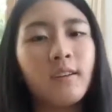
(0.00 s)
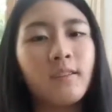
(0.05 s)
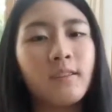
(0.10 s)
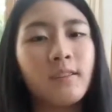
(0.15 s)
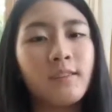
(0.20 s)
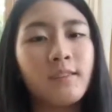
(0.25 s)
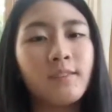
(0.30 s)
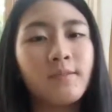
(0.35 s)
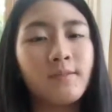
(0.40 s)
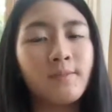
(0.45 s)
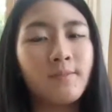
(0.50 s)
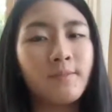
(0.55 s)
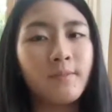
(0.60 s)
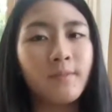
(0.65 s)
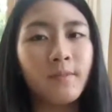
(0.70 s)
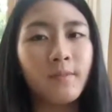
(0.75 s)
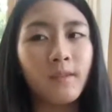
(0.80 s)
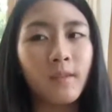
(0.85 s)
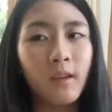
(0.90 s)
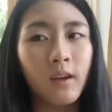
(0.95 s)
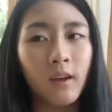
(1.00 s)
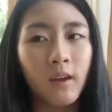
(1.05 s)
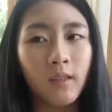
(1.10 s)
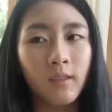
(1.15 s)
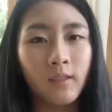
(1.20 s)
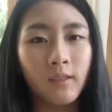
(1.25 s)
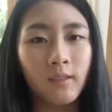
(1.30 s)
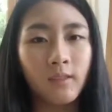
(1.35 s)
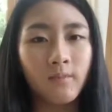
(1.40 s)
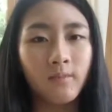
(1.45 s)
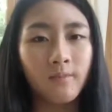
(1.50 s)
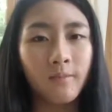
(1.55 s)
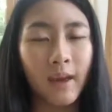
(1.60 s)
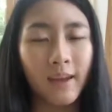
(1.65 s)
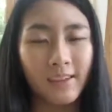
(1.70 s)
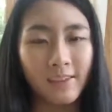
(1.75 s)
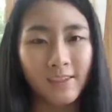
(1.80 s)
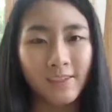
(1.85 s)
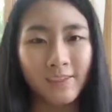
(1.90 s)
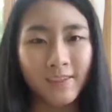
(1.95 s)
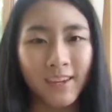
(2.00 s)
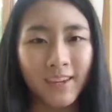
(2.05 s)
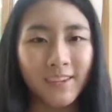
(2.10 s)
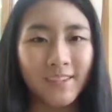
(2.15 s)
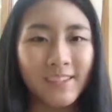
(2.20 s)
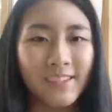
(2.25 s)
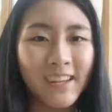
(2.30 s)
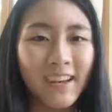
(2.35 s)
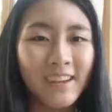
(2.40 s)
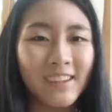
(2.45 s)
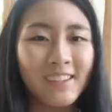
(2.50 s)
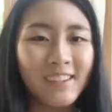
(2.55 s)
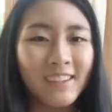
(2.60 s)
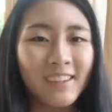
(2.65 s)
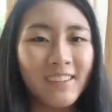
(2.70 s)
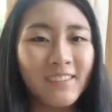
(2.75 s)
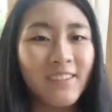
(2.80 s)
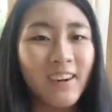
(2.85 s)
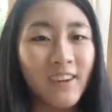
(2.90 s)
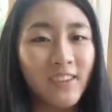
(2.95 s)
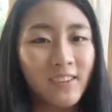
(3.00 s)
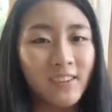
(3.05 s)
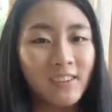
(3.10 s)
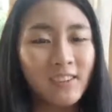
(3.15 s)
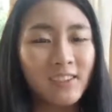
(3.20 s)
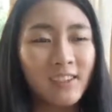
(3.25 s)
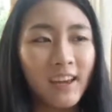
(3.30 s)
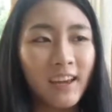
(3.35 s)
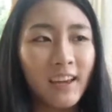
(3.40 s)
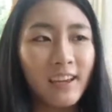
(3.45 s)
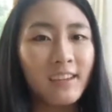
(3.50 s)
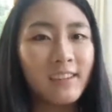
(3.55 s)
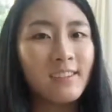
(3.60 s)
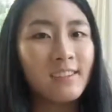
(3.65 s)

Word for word: This past week was actually Father's Day,